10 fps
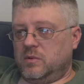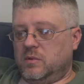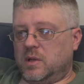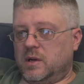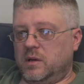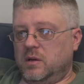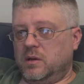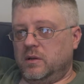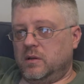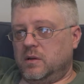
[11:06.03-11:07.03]
do a lot of
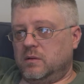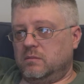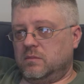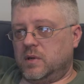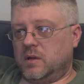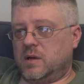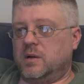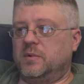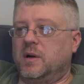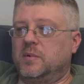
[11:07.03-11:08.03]

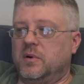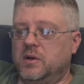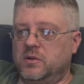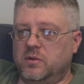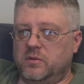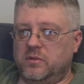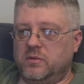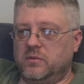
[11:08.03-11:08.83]
helicopter operations,